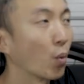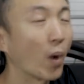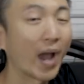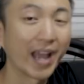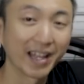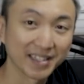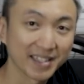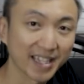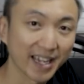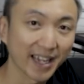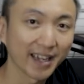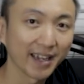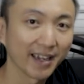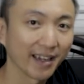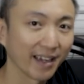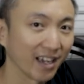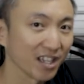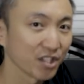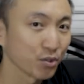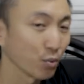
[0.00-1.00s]
wear and tear
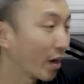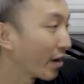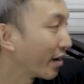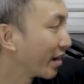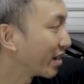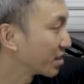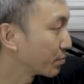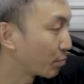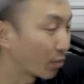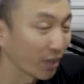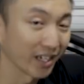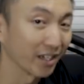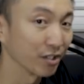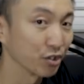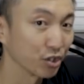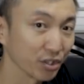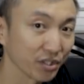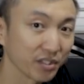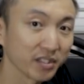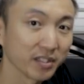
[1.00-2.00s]
as well as
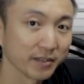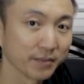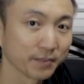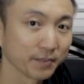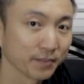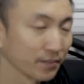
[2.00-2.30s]
breakages.